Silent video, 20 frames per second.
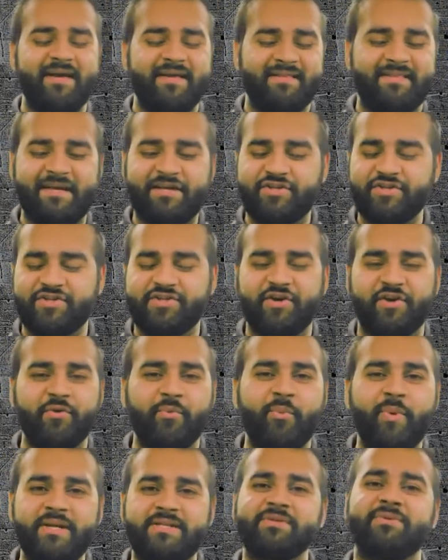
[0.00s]
They're just going to
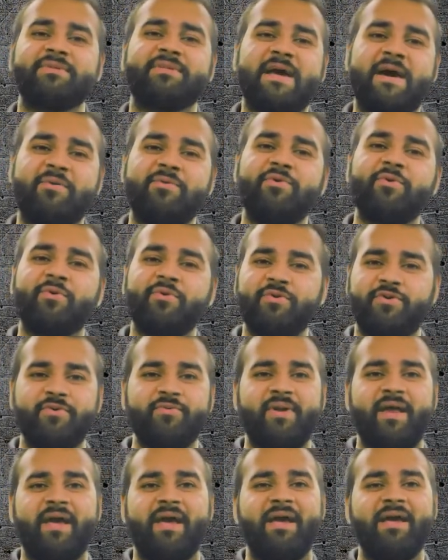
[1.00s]
whittle down your
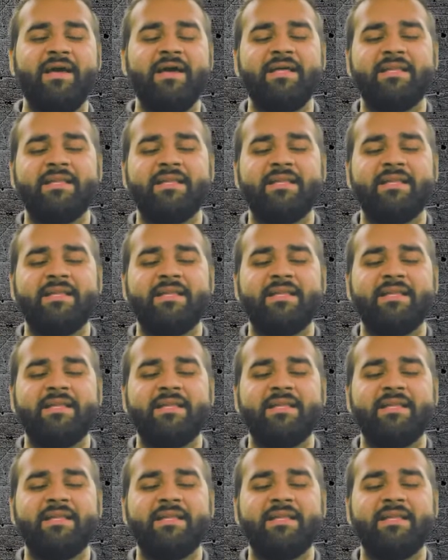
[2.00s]
unit.